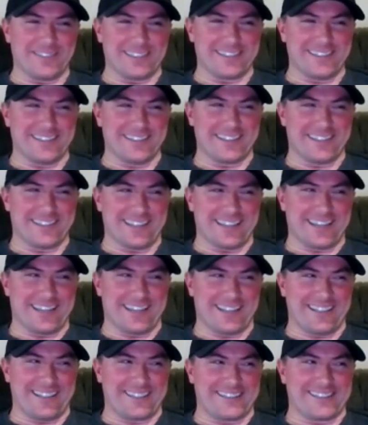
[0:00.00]
It's
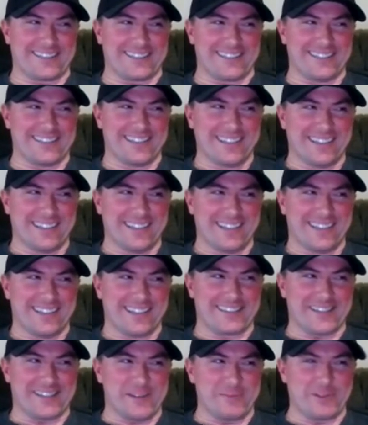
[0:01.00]
and it's
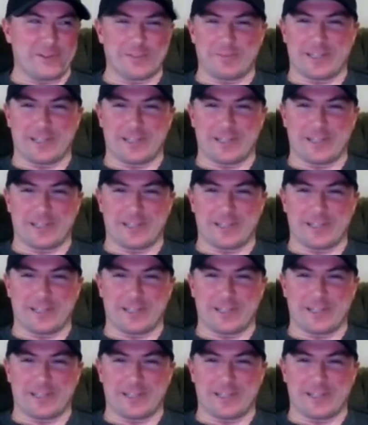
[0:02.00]
it's almost